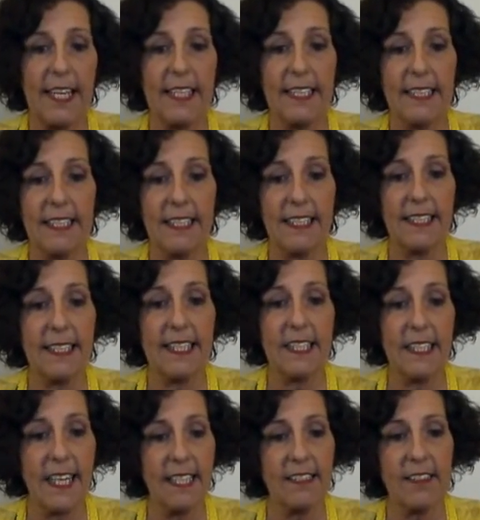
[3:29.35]
And she says
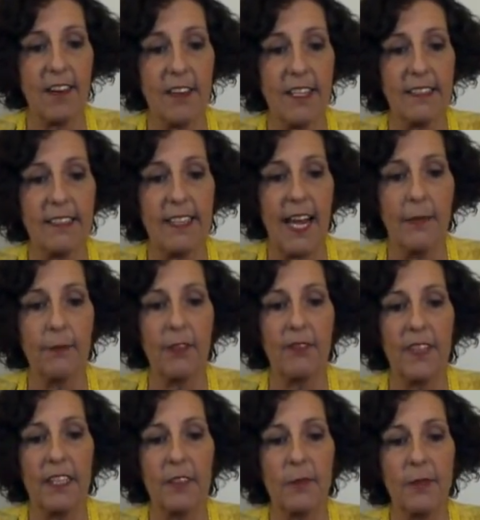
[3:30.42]
she has the hardest time with
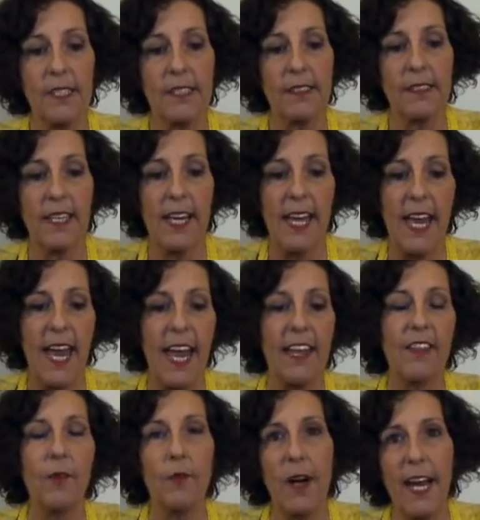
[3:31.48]
fingerprints
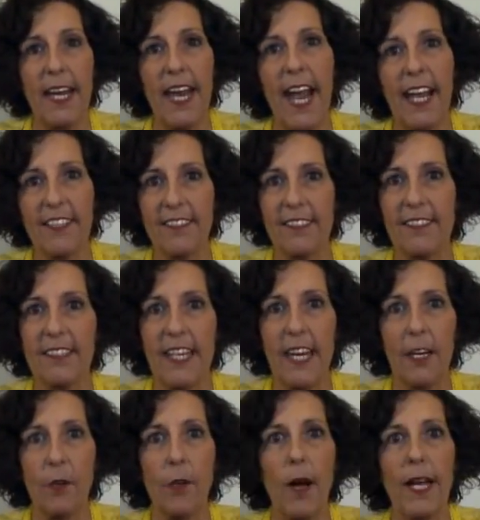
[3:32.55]
and the white actually
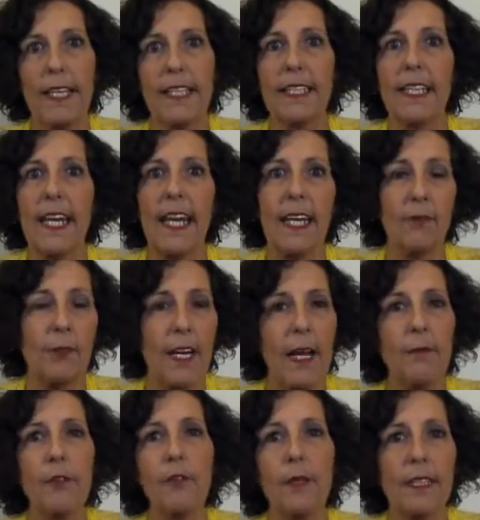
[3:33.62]
staying white. And when
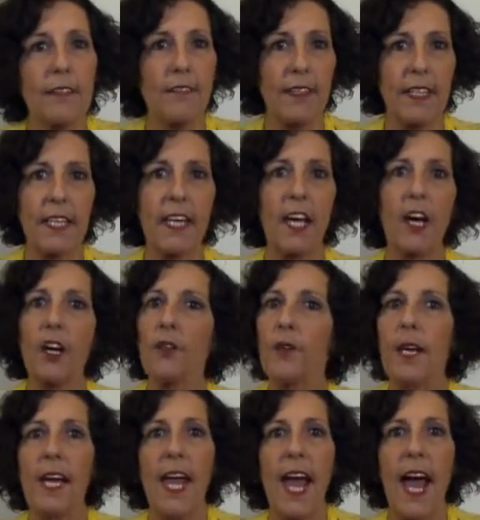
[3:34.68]
I'm doing a
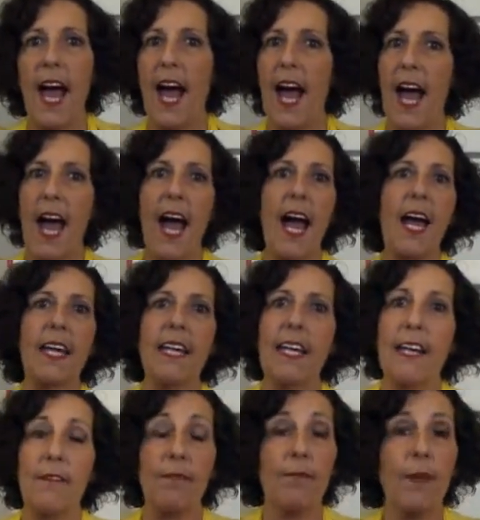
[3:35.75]
video, I
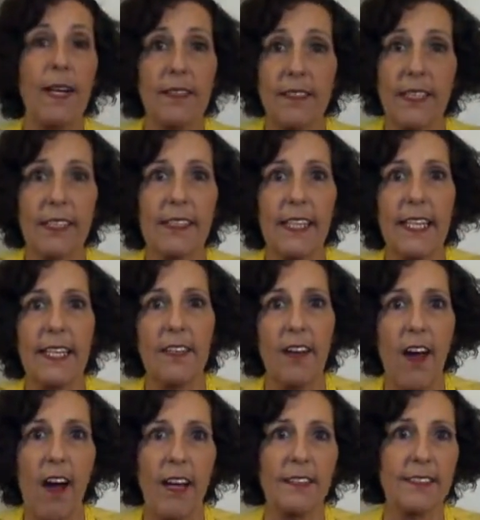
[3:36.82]
am basically
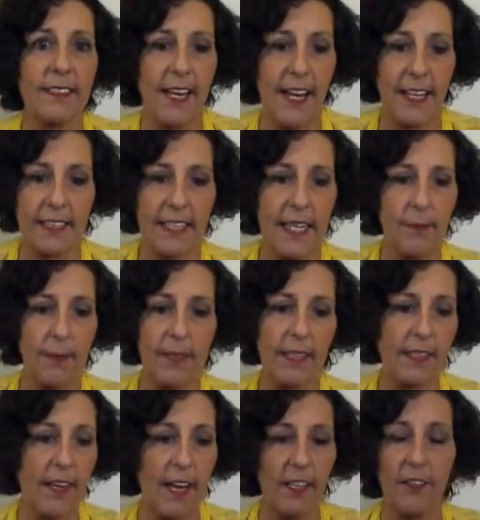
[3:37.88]
not keeping
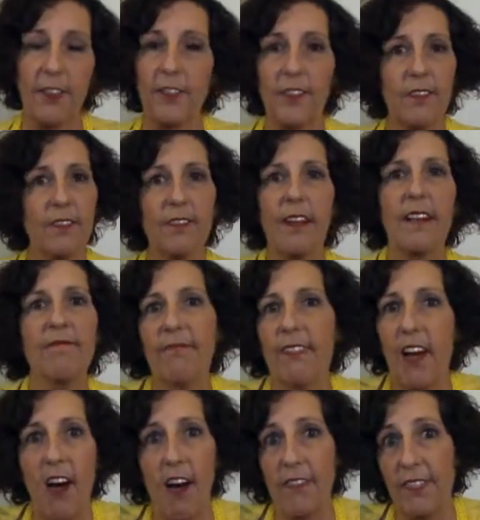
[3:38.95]
the colors
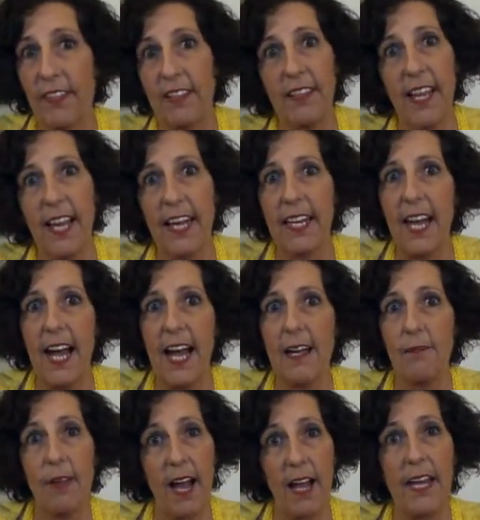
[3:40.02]
off the clay.
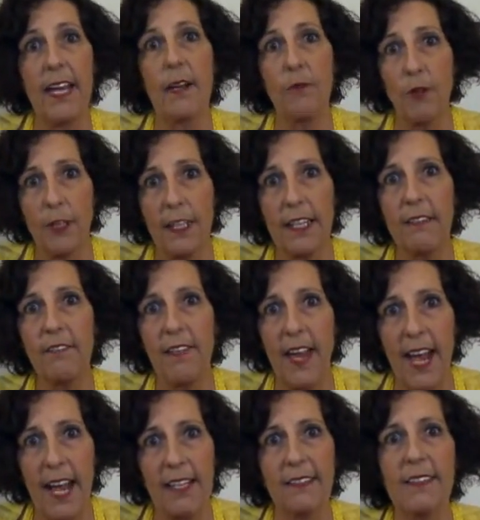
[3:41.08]
I am working
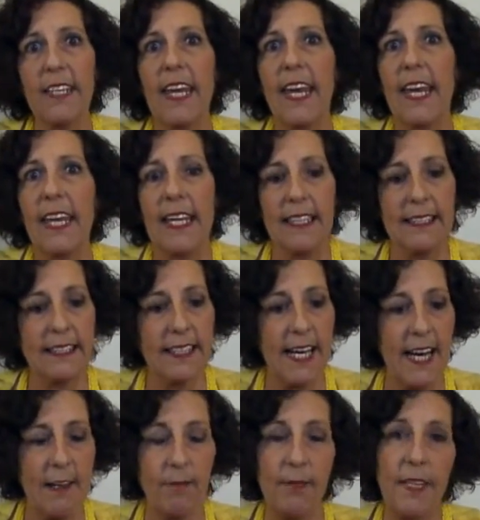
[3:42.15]
fast,
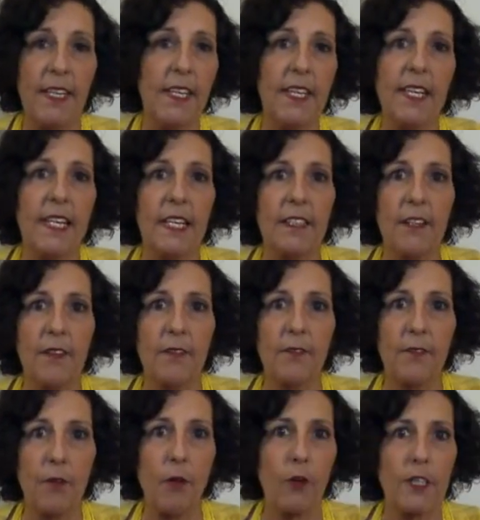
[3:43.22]
and
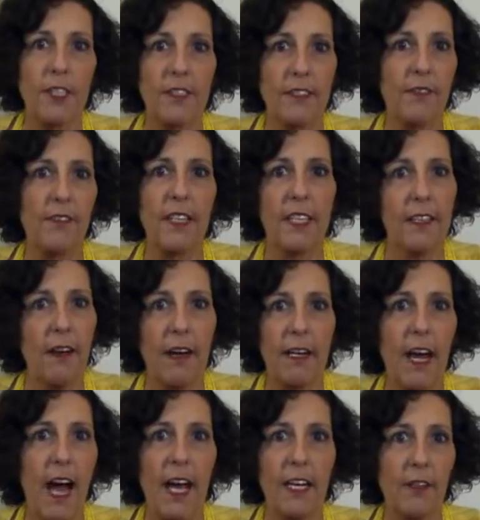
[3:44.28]
for just a video,
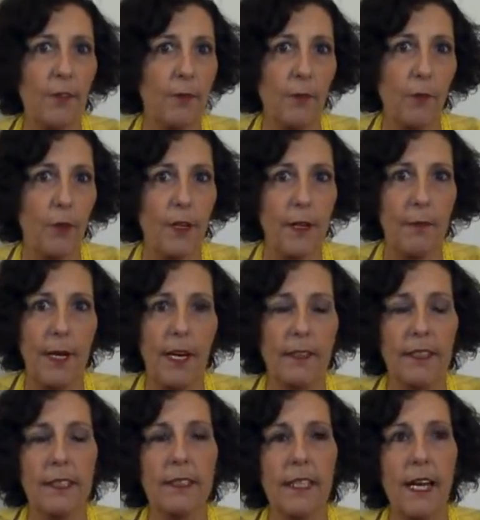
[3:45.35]
I don't worry
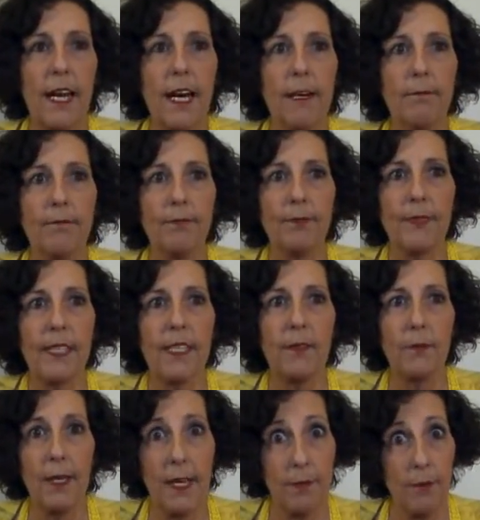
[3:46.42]
about it.
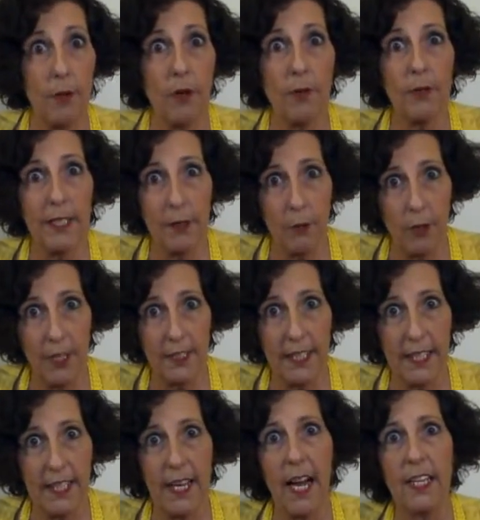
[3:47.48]
When I'm normally
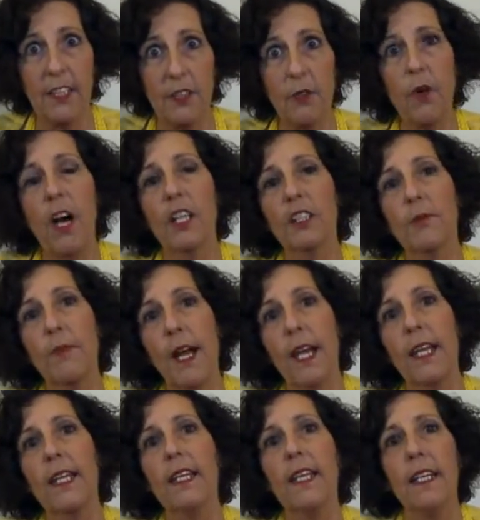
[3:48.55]
working, I do wash
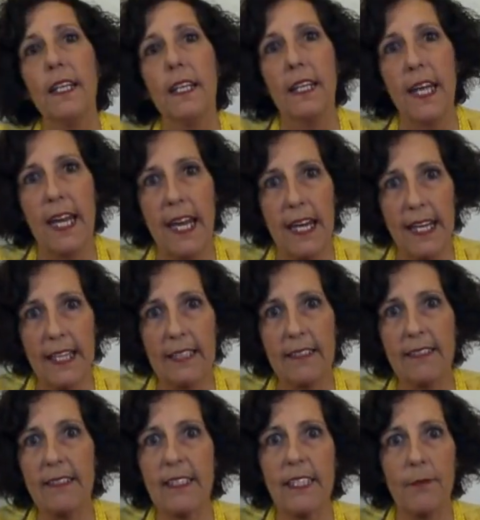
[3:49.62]
my
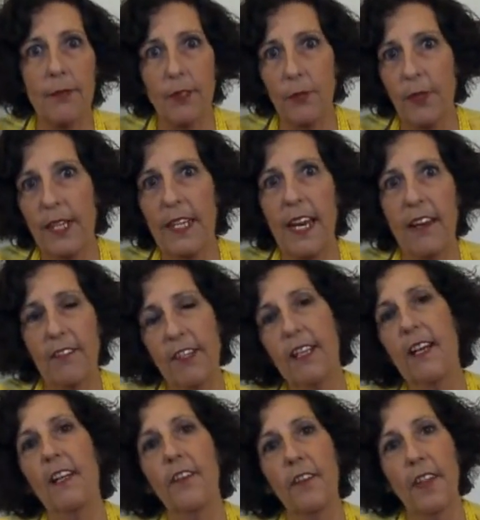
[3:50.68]
hands in between every
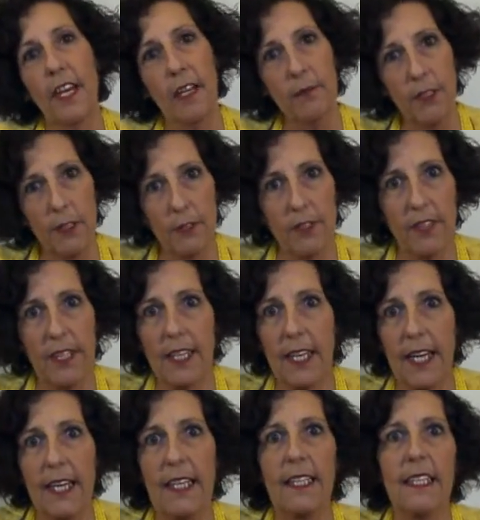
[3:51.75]
color that I'm using,
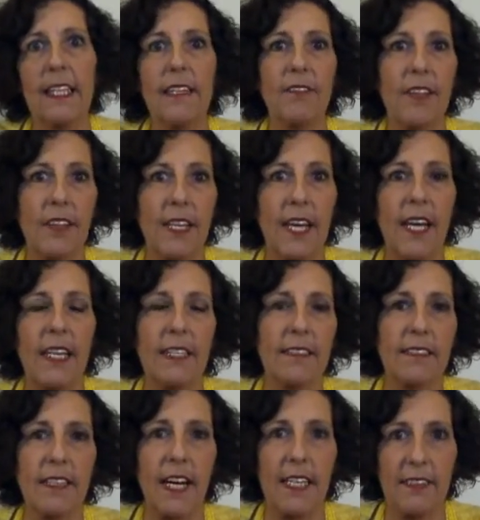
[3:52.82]
and even then
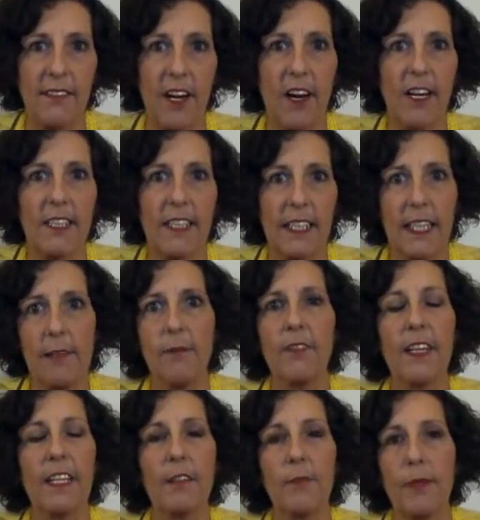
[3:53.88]
it's kind of hard to keep
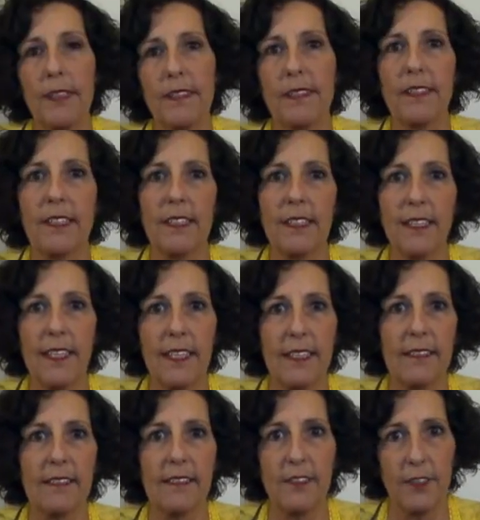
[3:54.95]
fingerprints and
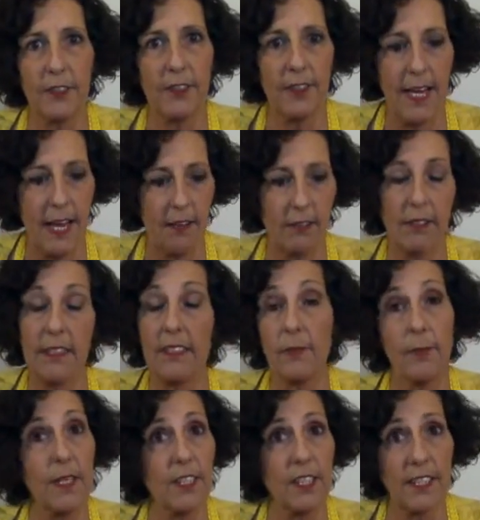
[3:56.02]
dirt out,
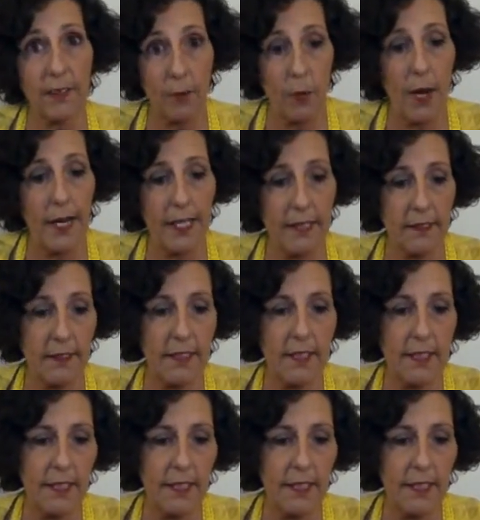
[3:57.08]
especially white.